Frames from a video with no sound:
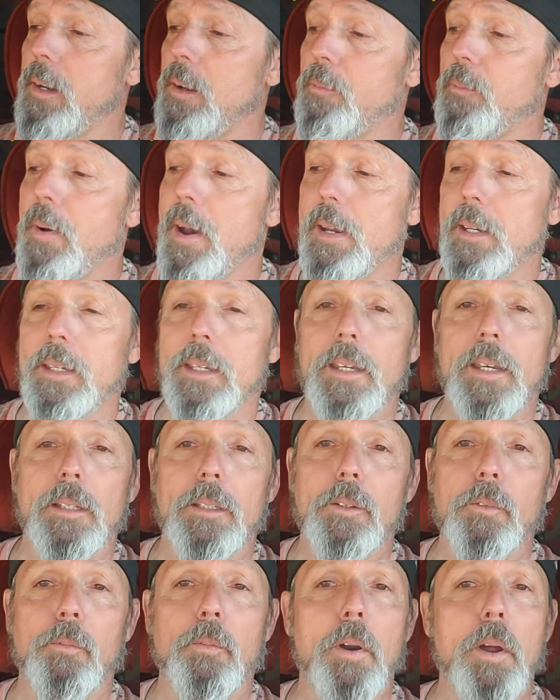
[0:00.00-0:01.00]
if I can
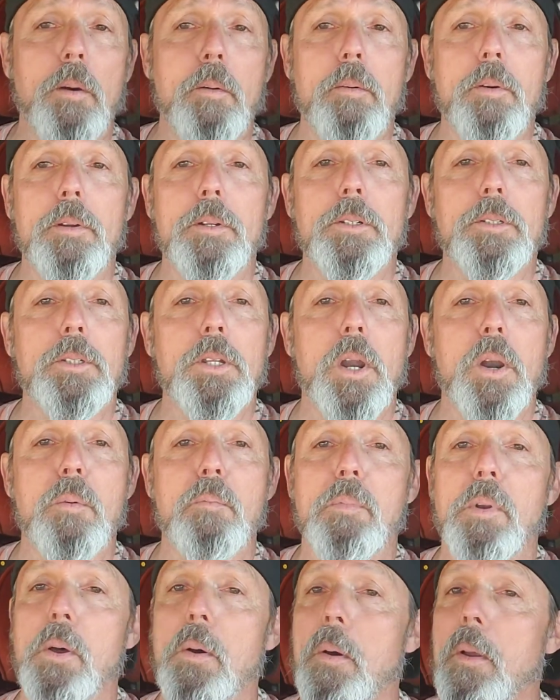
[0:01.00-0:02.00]
get the front one to
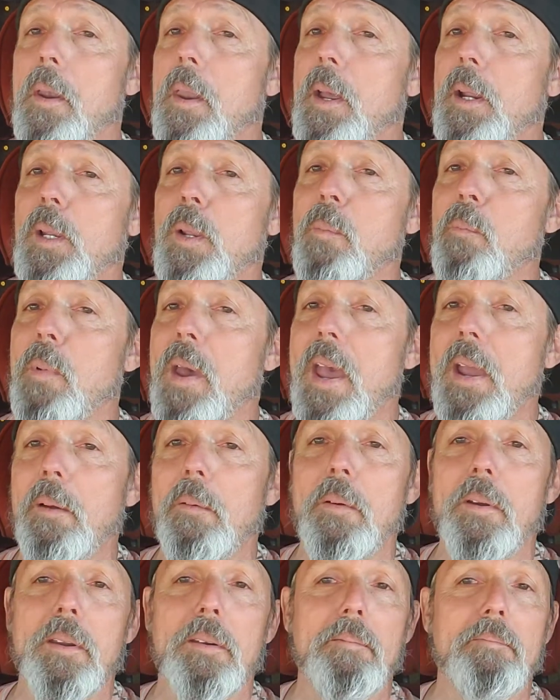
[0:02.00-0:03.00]
start blowing like the back
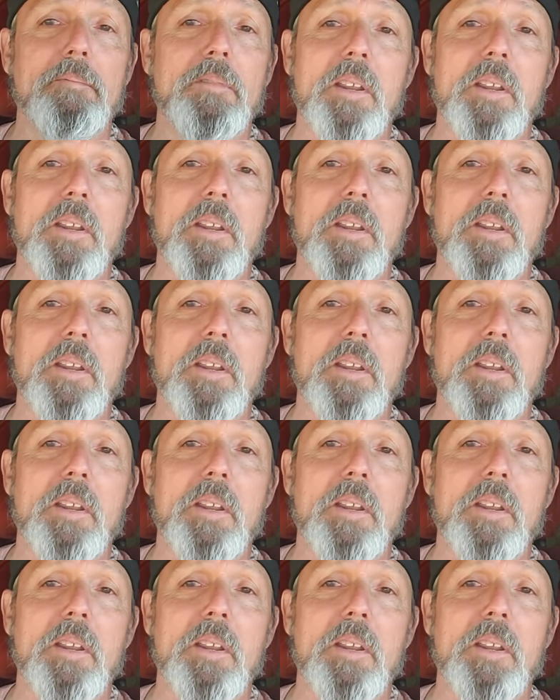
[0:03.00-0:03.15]
one,